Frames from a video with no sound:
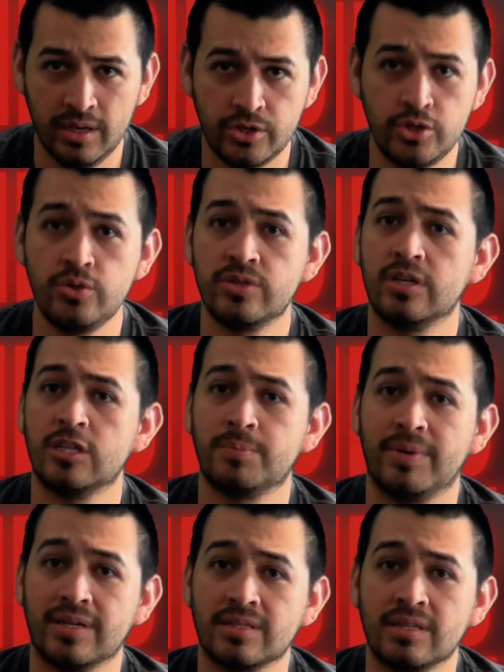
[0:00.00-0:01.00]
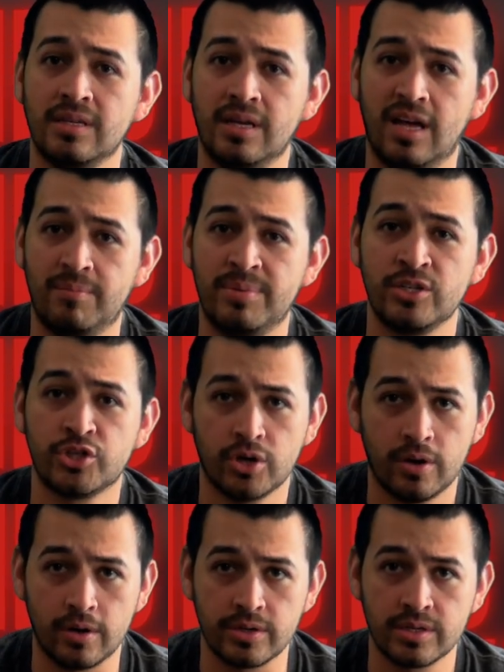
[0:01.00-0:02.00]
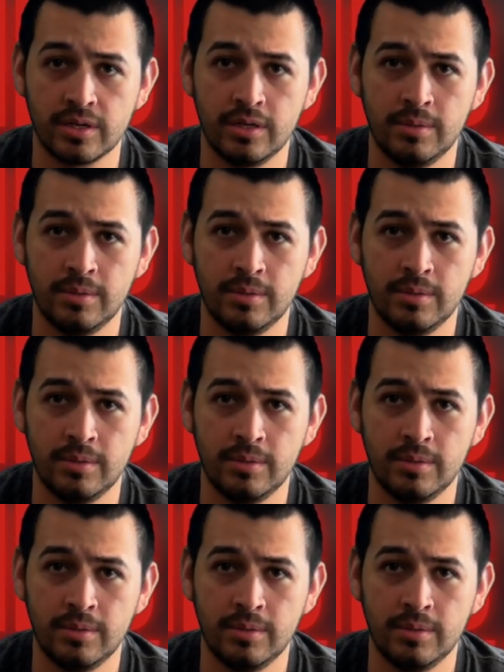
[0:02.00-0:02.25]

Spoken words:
2 suspects have been charged,